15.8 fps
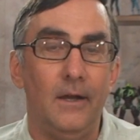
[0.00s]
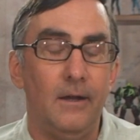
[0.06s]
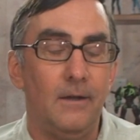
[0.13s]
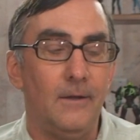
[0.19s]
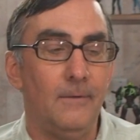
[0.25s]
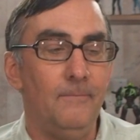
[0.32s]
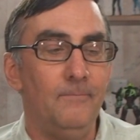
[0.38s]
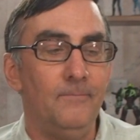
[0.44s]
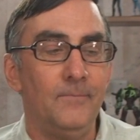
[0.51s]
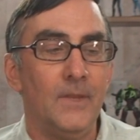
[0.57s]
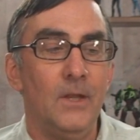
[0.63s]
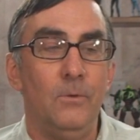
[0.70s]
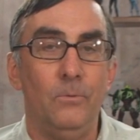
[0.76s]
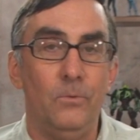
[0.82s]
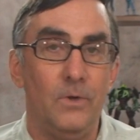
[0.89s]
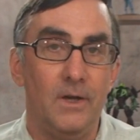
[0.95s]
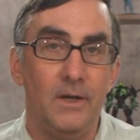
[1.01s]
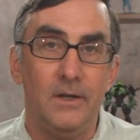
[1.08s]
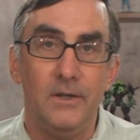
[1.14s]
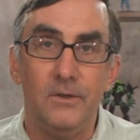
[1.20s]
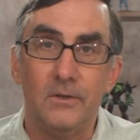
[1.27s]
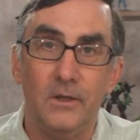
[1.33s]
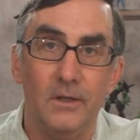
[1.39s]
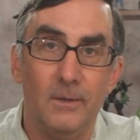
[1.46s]
uh, where
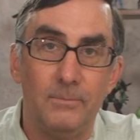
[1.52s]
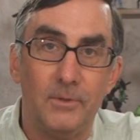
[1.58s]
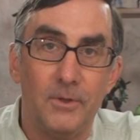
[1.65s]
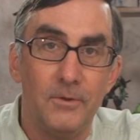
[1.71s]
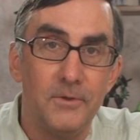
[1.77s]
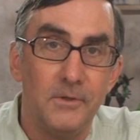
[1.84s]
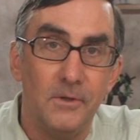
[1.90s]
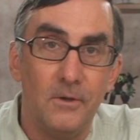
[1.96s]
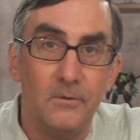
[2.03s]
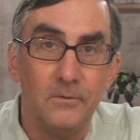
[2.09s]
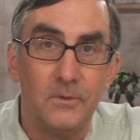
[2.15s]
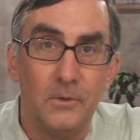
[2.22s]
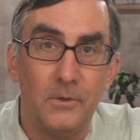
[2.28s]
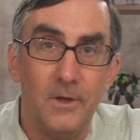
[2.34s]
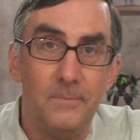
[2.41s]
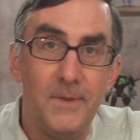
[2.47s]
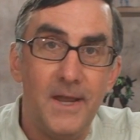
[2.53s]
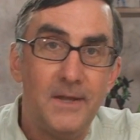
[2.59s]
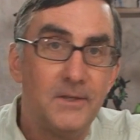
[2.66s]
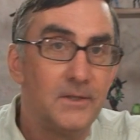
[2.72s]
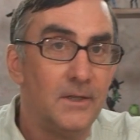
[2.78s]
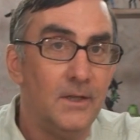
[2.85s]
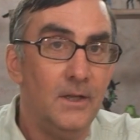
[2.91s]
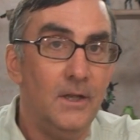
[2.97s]
you can upload your own toy
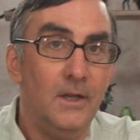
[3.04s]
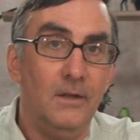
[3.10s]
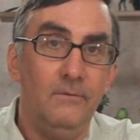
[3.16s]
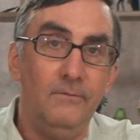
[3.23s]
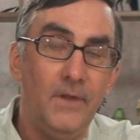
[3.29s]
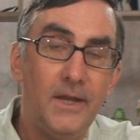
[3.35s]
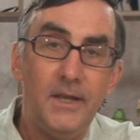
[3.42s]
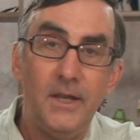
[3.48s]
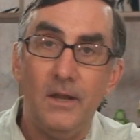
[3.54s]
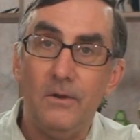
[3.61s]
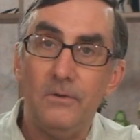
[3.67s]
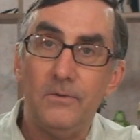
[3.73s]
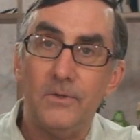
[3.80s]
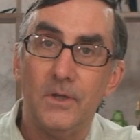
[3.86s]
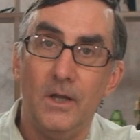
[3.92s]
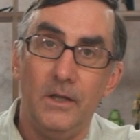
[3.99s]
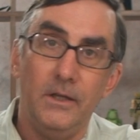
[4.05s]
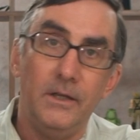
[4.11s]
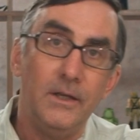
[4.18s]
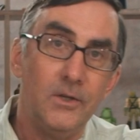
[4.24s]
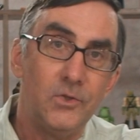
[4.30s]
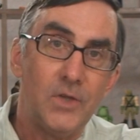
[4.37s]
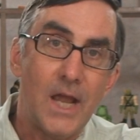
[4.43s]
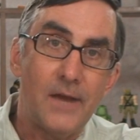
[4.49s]
picks, videos, you
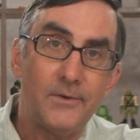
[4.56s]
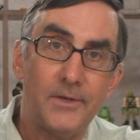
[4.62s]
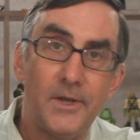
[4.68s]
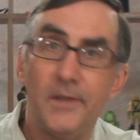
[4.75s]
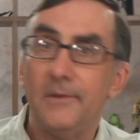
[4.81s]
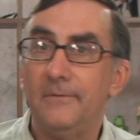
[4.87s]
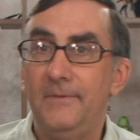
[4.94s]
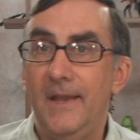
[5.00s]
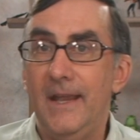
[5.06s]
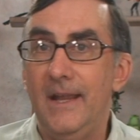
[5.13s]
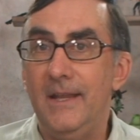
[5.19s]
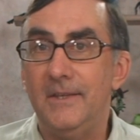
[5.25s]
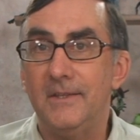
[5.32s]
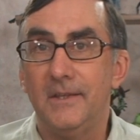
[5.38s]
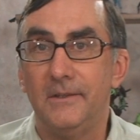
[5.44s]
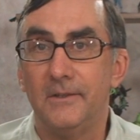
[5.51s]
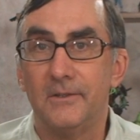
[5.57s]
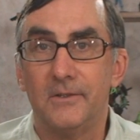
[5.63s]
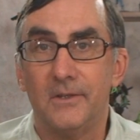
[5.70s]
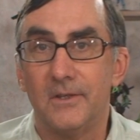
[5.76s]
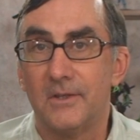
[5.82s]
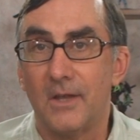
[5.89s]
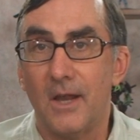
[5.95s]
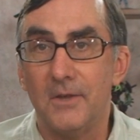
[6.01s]
can chat with other fans, so there's
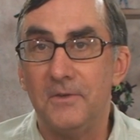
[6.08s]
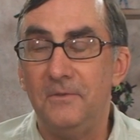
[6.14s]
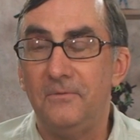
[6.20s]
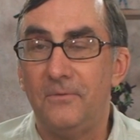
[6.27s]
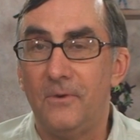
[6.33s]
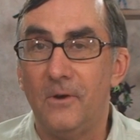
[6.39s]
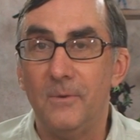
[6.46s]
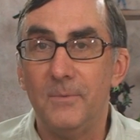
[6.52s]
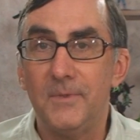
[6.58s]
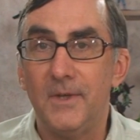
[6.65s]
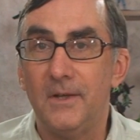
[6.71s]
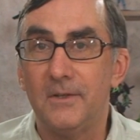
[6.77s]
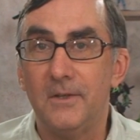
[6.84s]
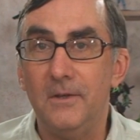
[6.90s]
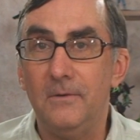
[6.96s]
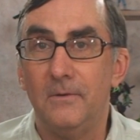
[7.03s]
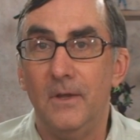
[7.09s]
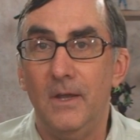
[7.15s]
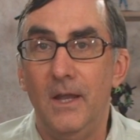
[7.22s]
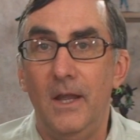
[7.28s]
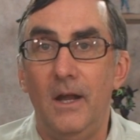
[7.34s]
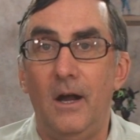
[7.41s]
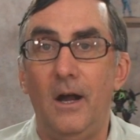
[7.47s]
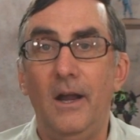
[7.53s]
discussion forums there too.
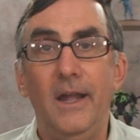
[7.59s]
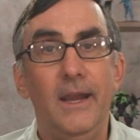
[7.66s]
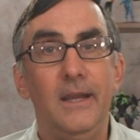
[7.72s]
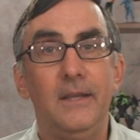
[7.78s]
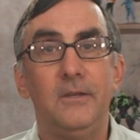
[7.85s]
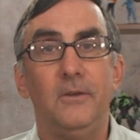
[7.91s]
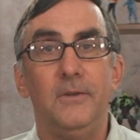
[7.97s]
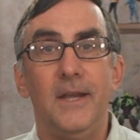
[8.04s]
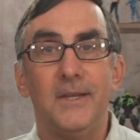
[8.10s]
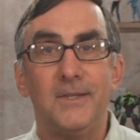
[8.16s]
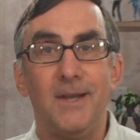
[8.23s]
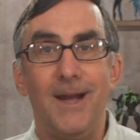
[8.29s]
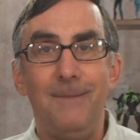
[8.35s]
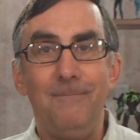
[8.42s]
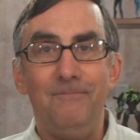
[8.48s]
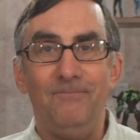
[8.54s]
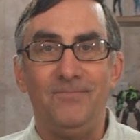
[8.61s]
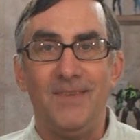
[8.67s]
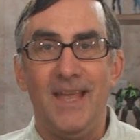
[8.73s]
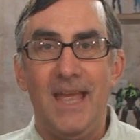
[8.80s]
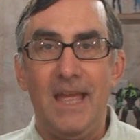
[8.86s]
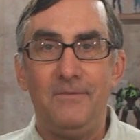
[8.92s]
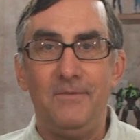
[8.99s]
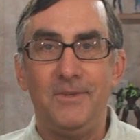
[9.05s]
Uh, and until next time,
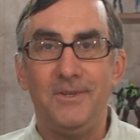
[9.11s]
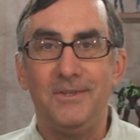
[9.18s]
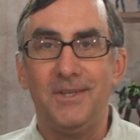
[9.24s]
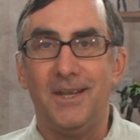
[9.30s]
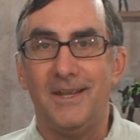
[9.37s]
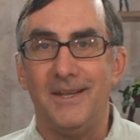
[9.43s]
have a good